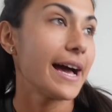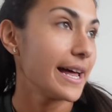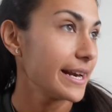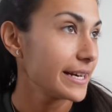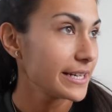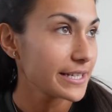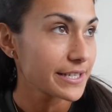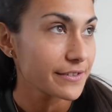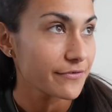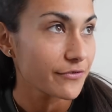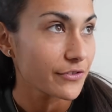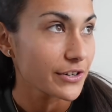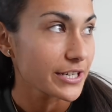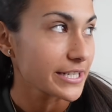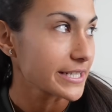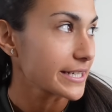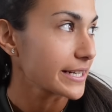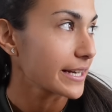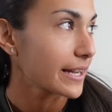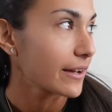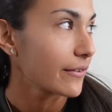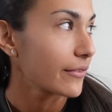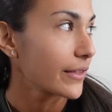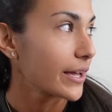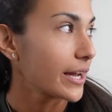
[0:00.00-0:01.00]
and it's
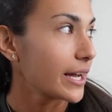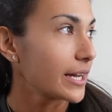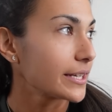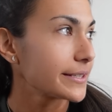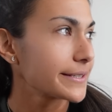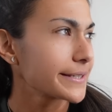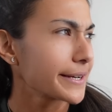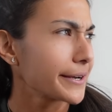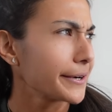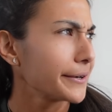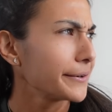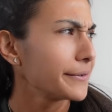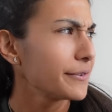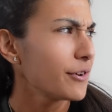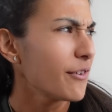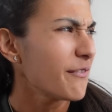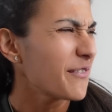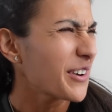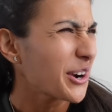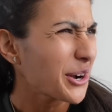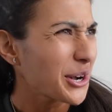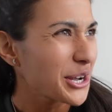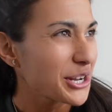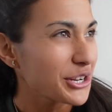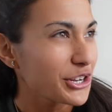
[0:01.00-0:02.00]
freezing out there so not
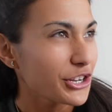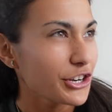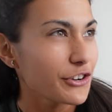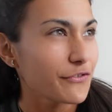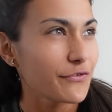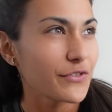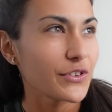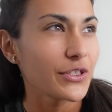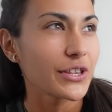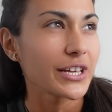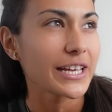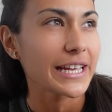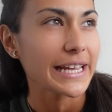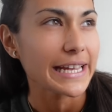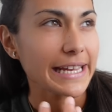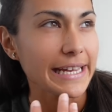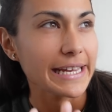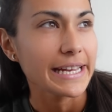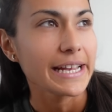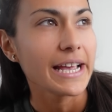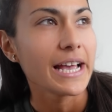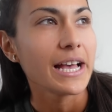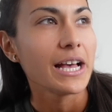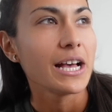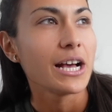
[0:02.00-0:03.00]
very good for the
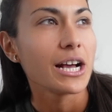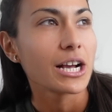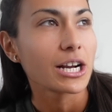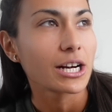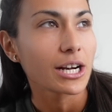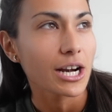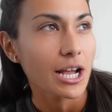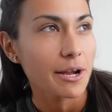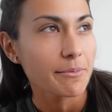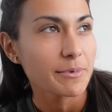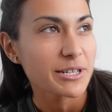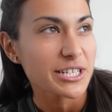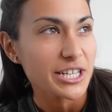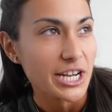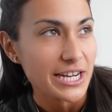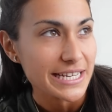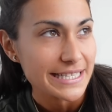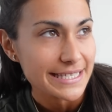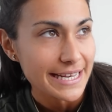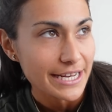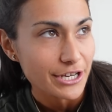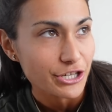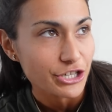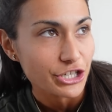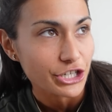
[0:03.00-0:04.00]
heat
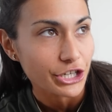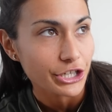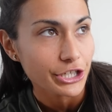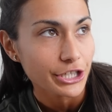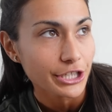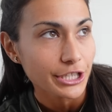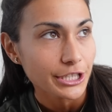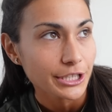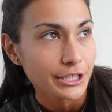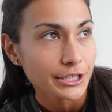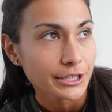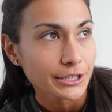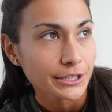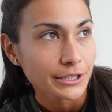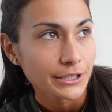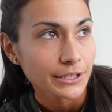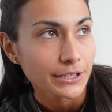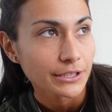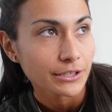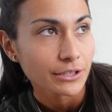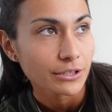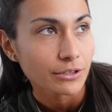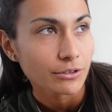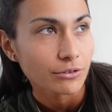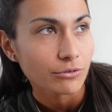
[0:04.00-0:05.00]
acclimatization
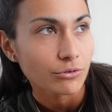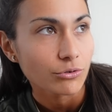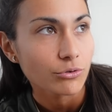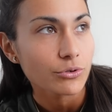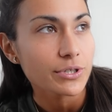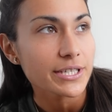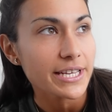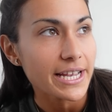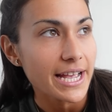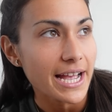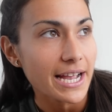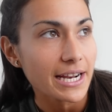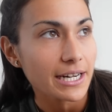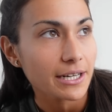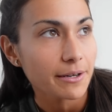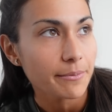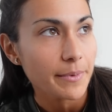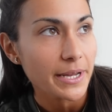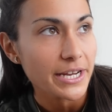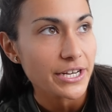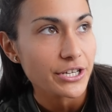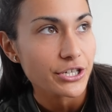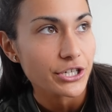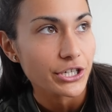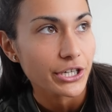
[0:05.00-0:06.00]
or is it
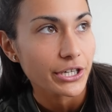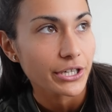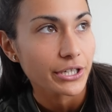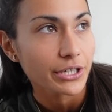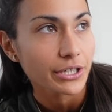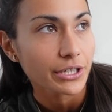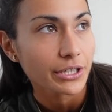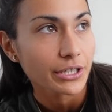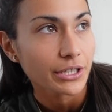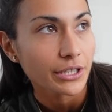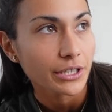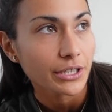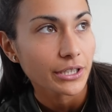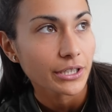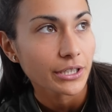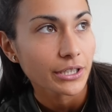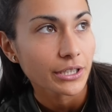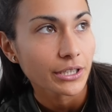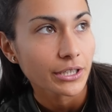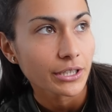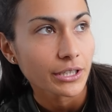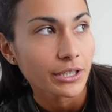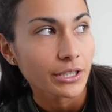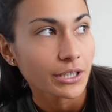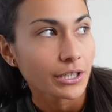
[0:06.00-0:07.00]
acclimation?
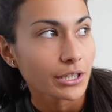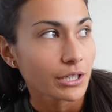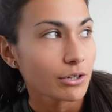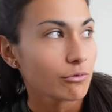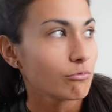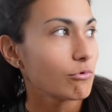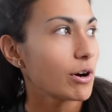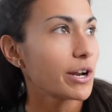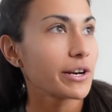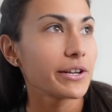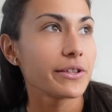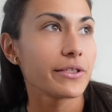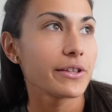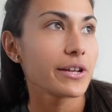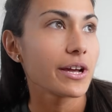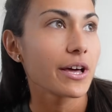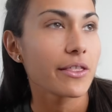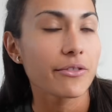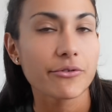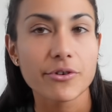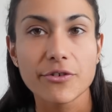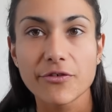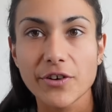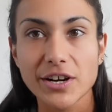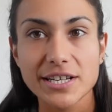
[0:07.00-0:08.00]
One or the
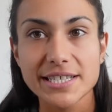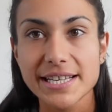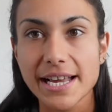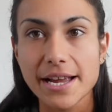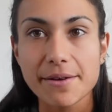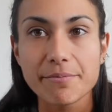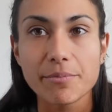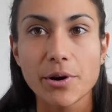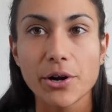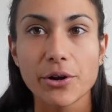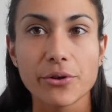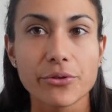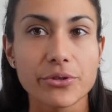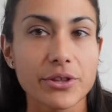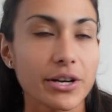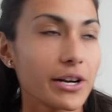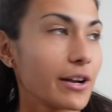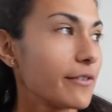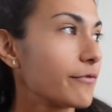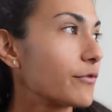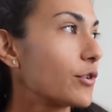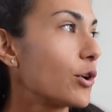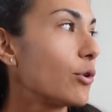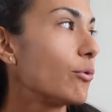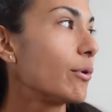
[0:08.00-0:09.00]
other, if I say both then
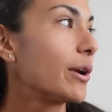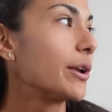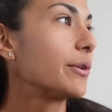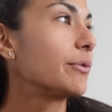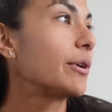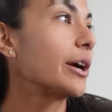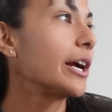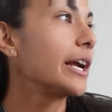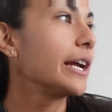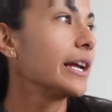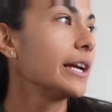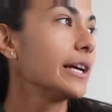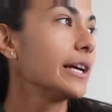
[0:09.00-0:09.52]
I've got one right.